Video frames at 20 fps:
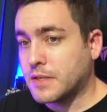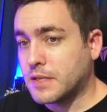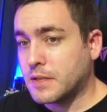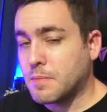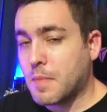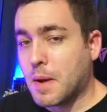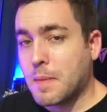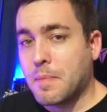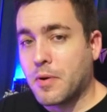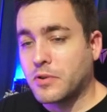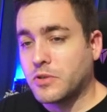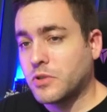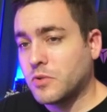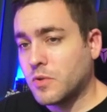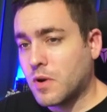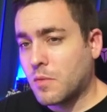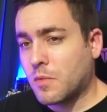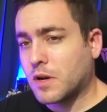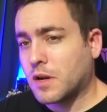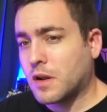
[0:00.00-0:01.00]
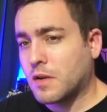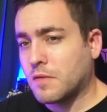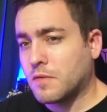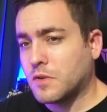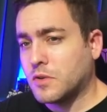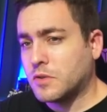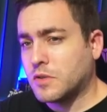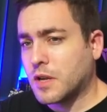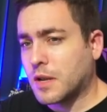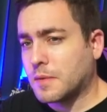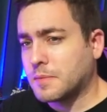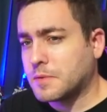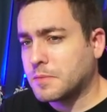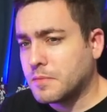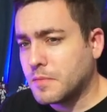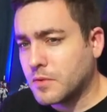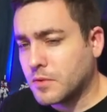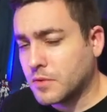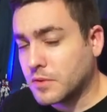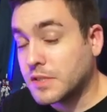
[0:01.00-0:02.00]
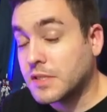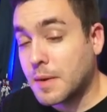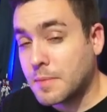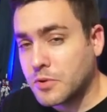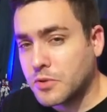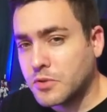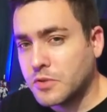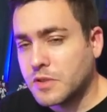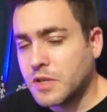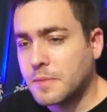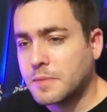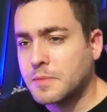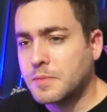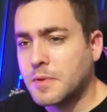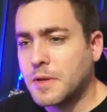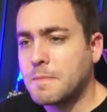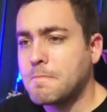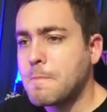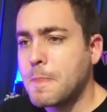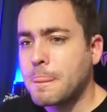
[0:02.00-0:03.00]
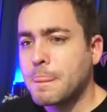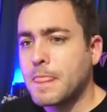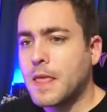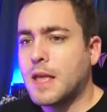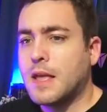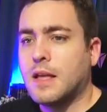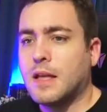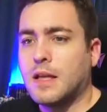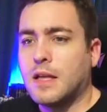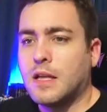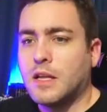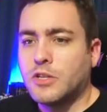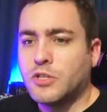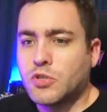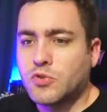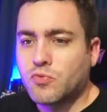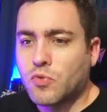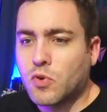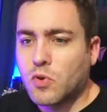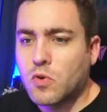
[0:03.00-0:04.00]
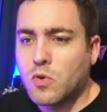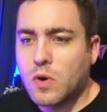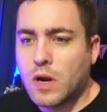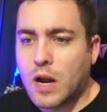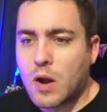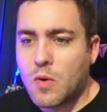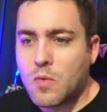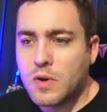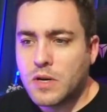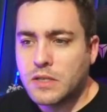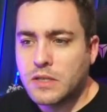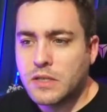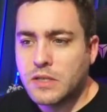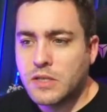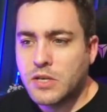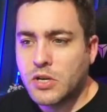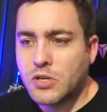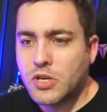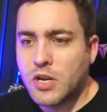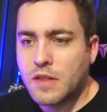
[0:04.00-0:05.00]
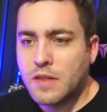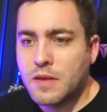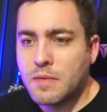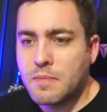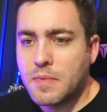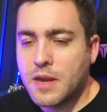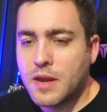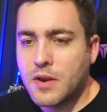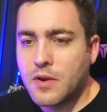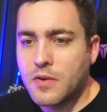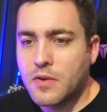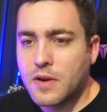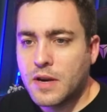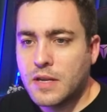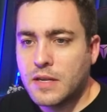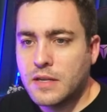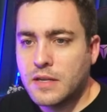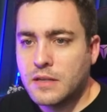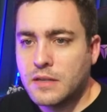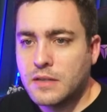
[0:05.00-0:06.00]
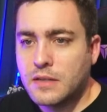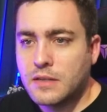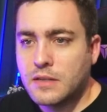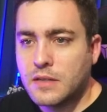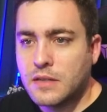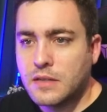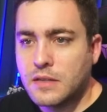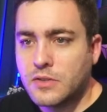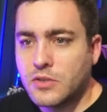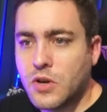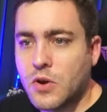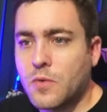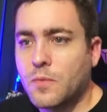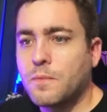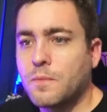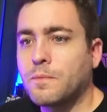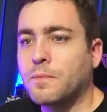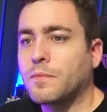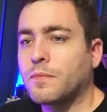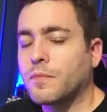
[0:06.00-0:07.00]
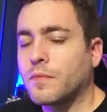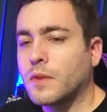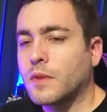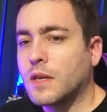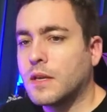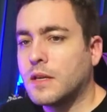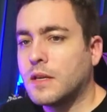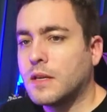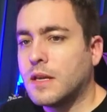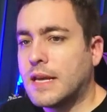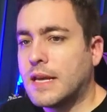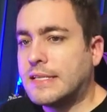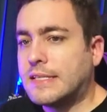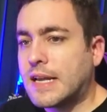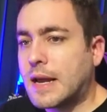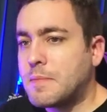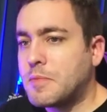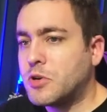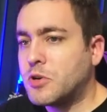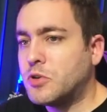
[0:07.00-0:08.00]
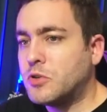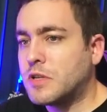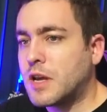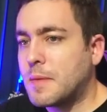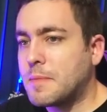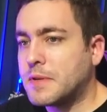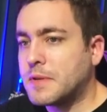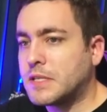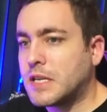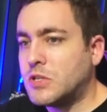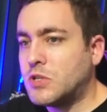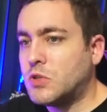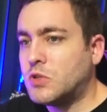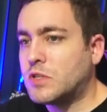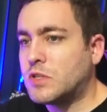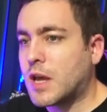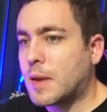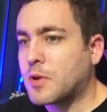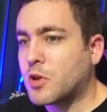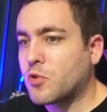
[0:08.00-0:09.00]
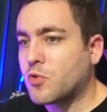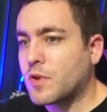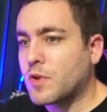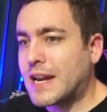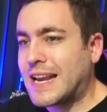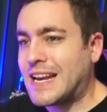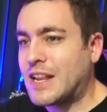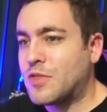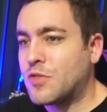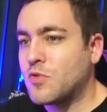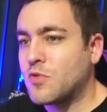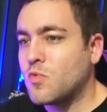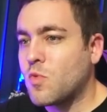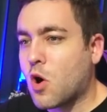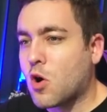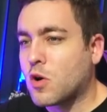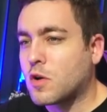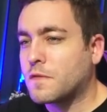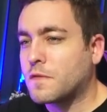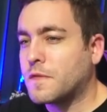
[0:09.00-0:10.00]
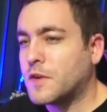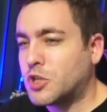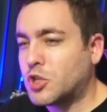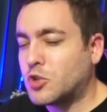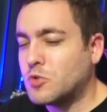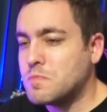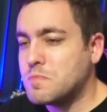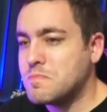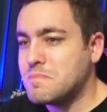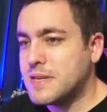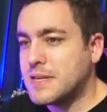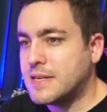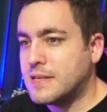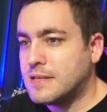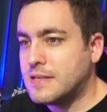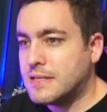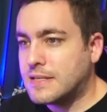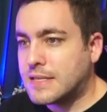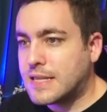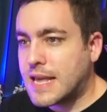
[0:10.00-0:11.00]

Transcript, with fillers: And my part two, I want to cover new types or cyber new types, but just real quick, I wanted to touch on them here is so a cyber new type is a new type created through artificial means.